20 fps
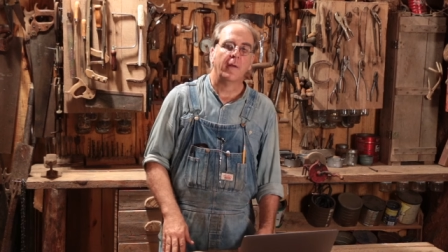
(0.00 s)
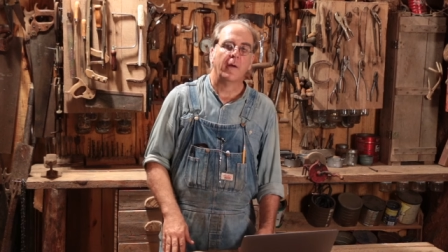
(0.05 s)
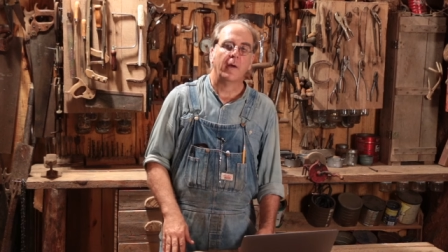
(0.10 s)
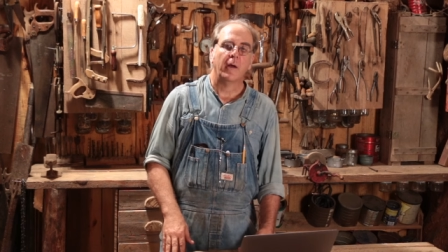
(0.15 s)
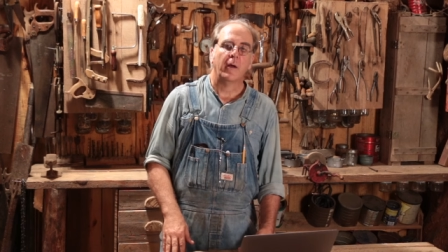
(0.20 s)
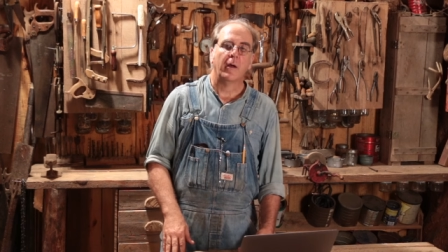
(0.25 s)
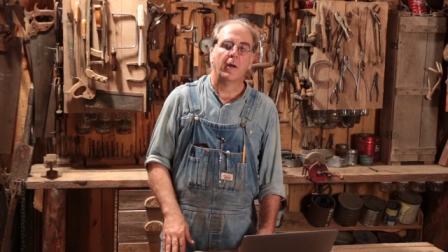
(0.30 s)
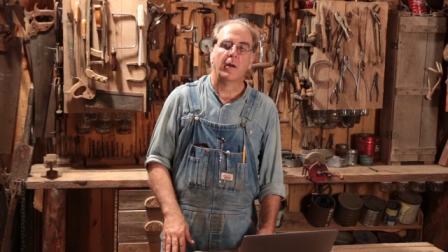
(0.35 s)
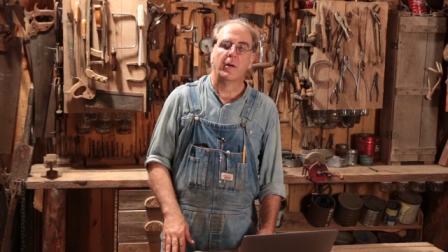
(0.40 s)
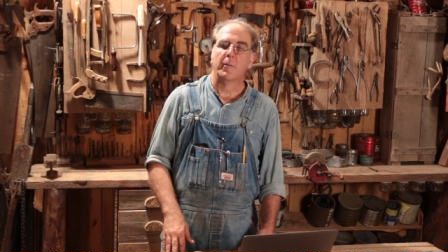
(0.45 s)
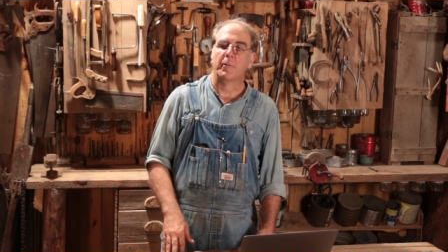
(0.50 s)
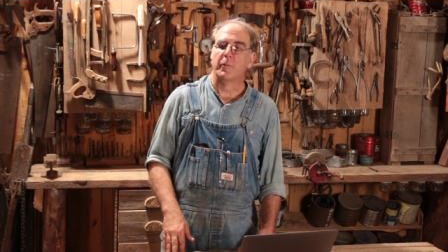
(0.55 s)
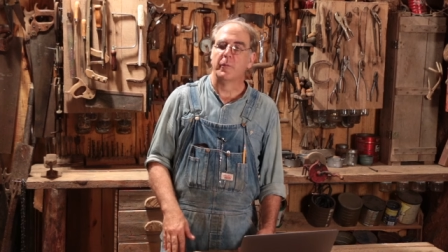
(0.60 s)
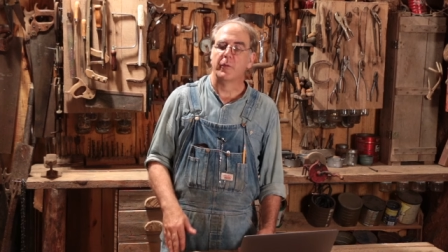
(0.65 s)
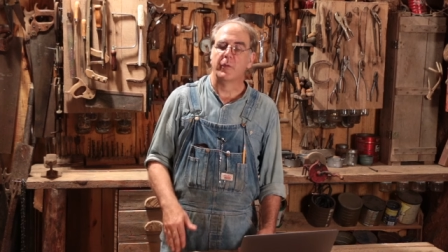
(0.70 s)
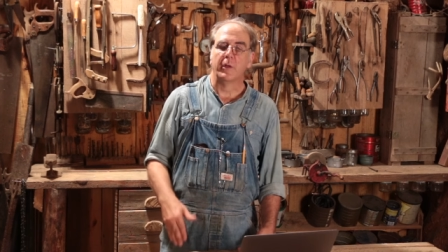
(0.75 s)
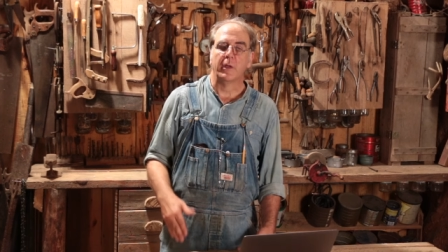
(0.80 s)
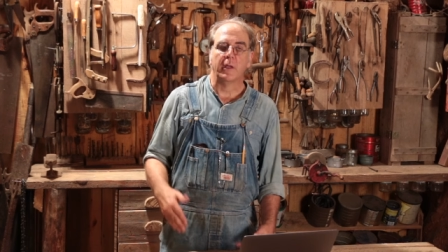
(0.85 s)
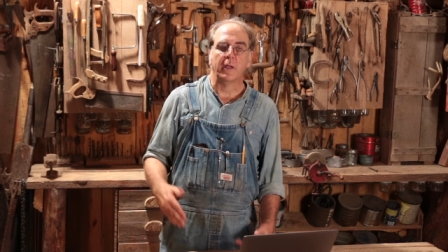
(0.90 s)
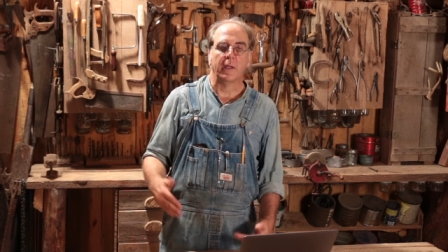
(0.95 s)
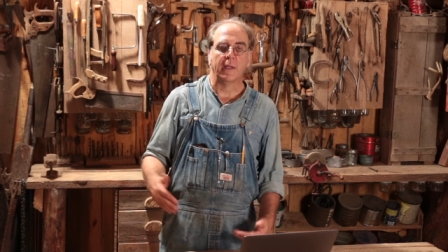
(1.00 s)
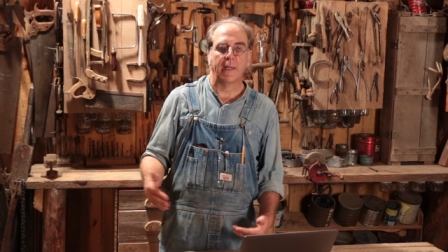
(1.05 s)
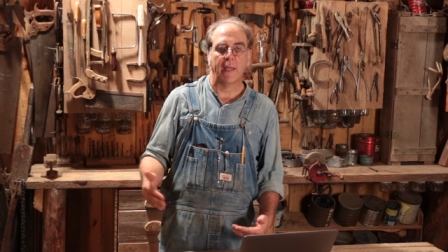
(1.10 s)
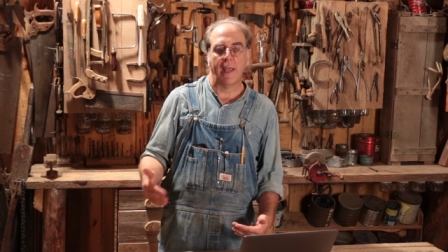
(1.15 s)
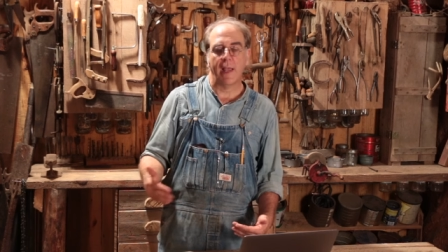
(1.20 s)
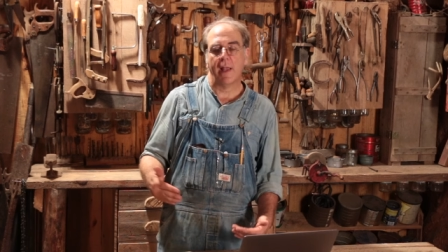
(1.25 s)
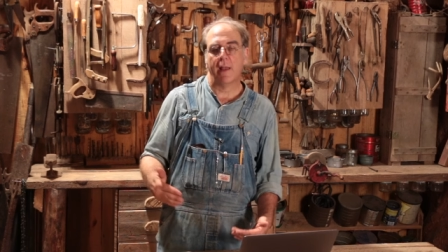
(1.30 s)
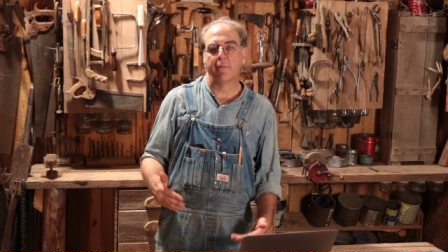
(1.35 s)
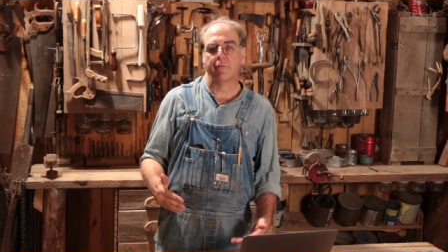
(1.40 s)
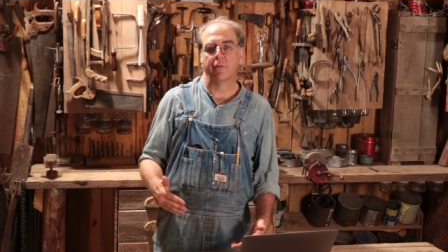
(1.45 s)
um, the
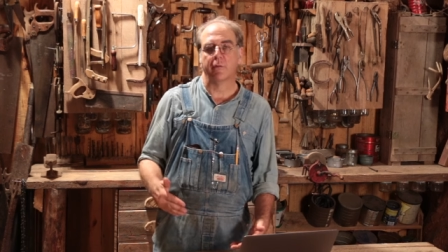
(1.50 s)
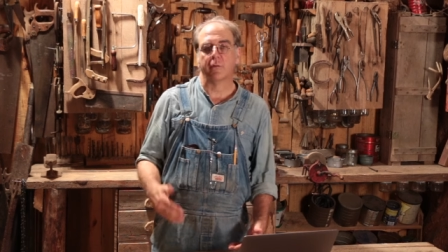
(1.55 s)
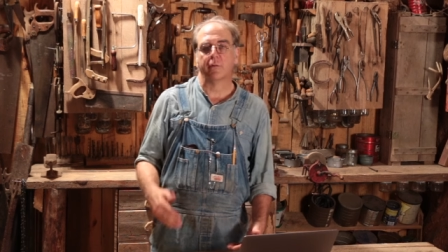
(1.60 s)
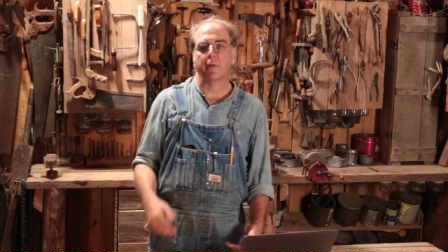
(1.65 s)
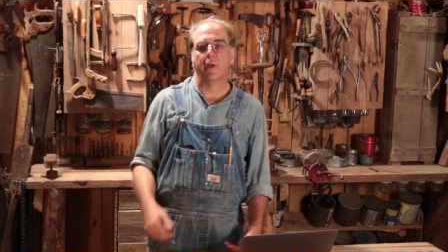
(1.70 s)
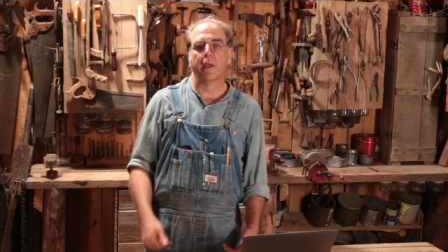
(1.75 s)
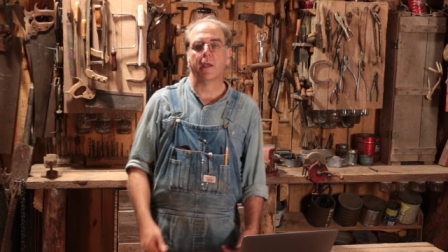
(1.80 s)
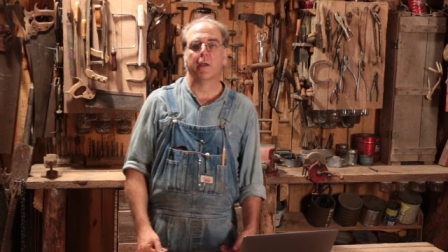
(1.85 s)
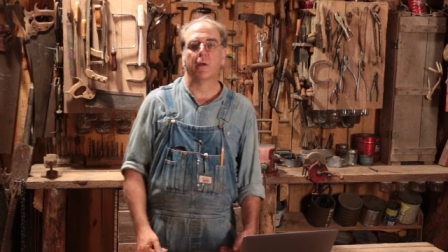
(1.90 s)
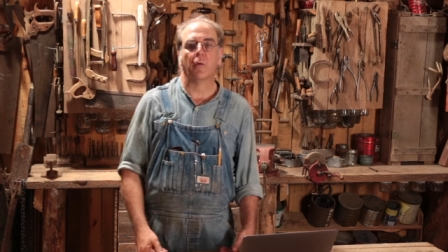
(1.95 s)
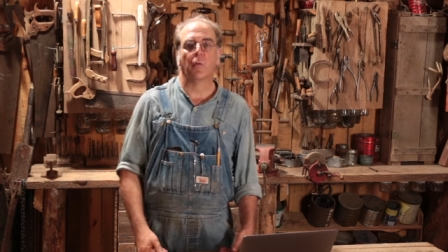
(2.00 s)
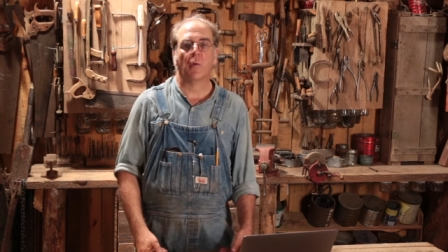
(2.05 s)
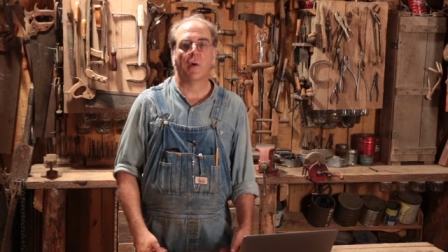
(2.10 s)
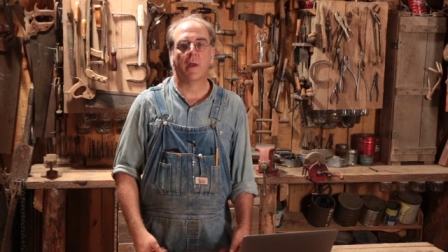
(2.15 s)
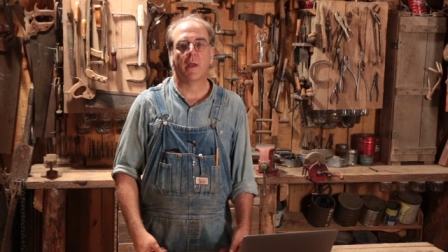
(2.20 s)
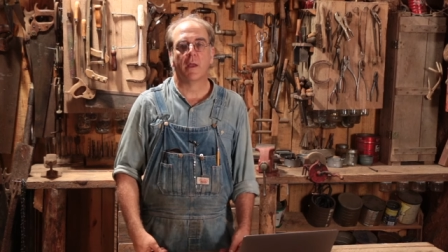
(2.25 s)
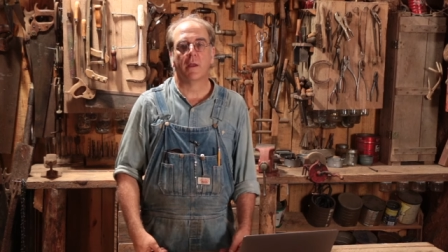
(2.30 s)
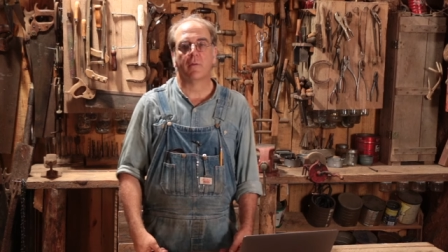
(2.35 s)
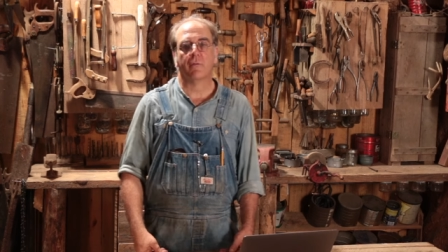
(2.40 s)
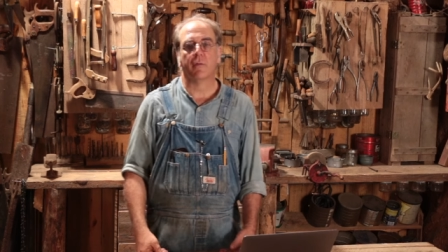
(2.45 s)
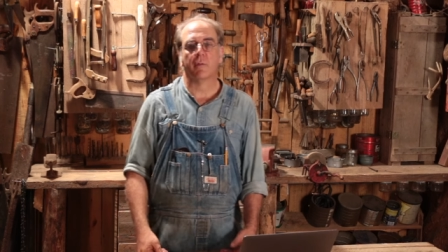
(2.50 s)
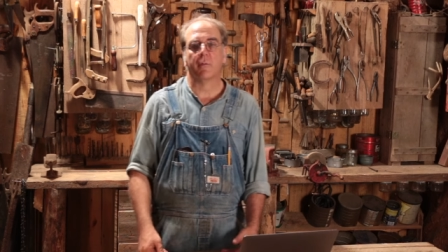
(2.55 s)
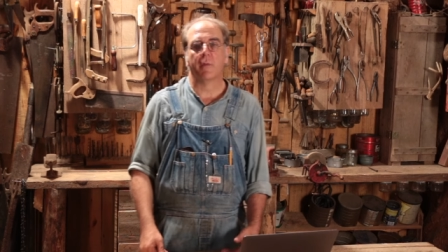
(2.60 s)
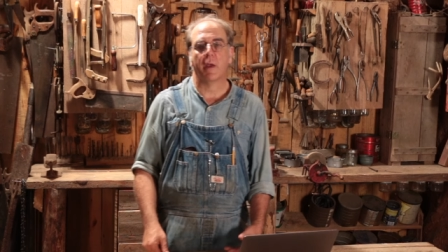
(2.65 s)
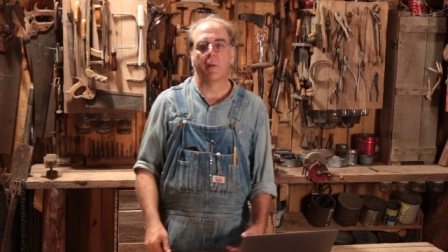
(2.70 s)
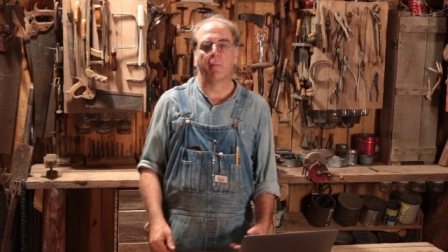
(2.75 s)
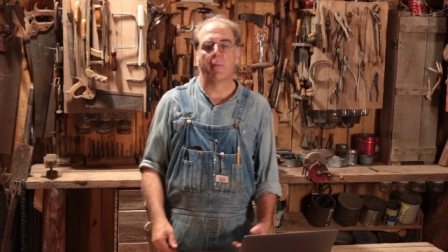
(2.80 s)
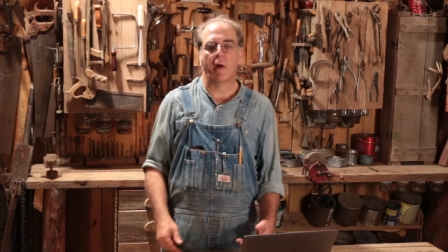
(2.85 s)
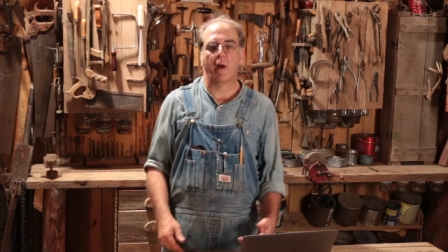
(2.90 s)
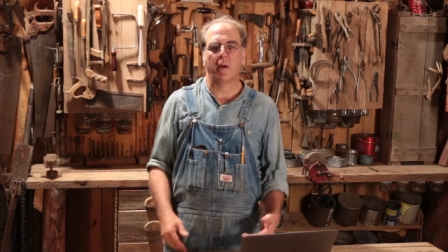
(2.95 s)
calves are taken away from
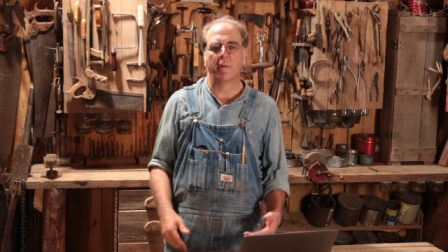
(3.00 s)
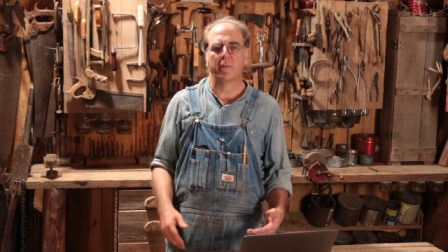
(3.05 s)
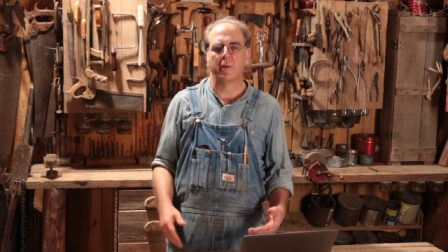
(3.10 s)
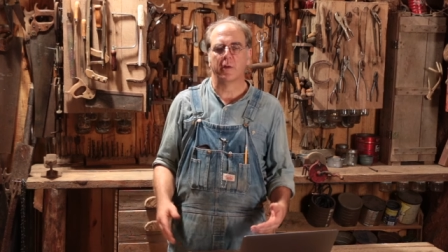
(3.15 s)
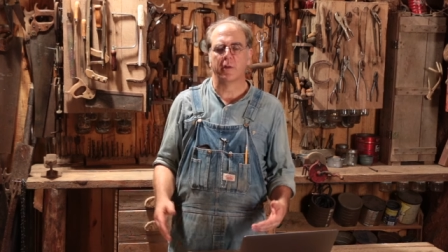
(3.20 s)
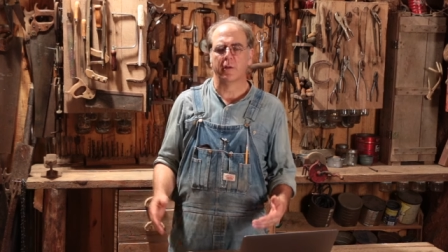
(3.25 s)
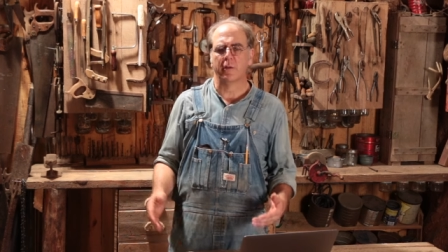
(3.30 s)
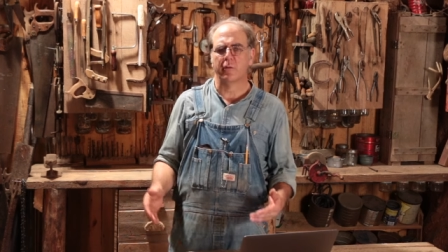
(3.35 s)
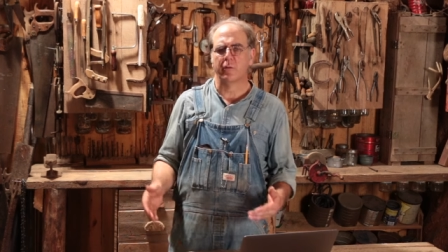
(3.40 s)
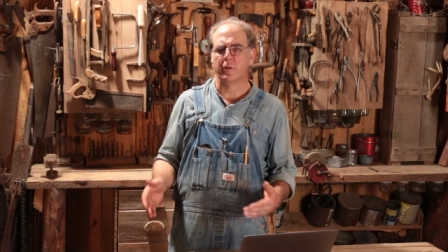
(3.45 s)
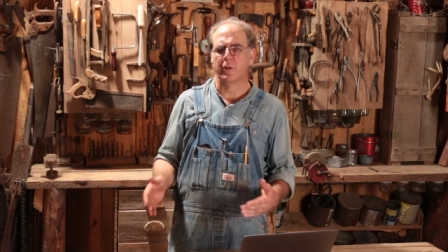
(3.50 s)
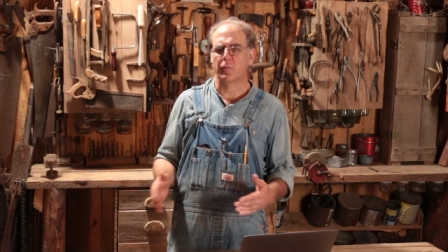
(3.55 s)
that mama